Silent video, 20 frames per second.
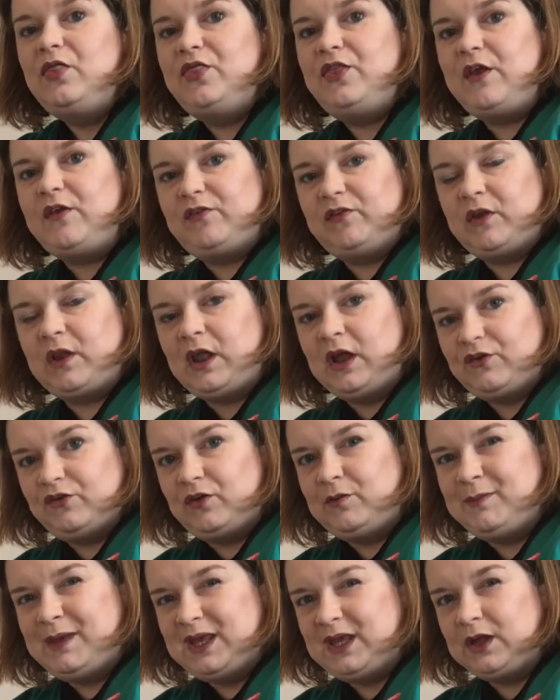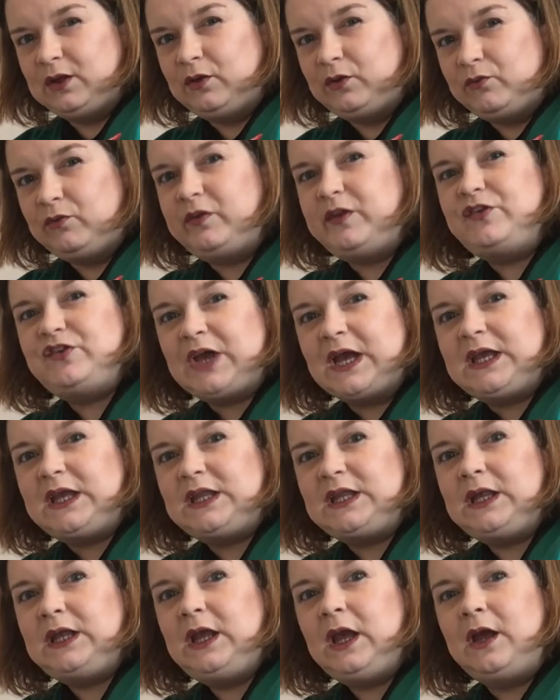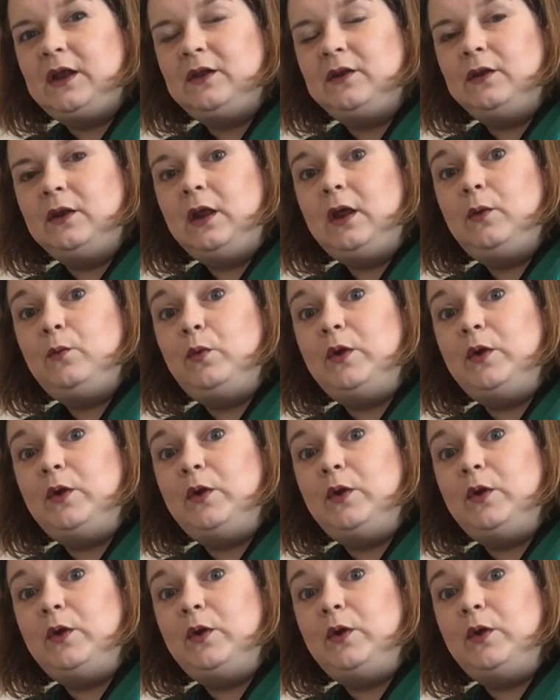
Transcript: this can actually make it look really jaggedy and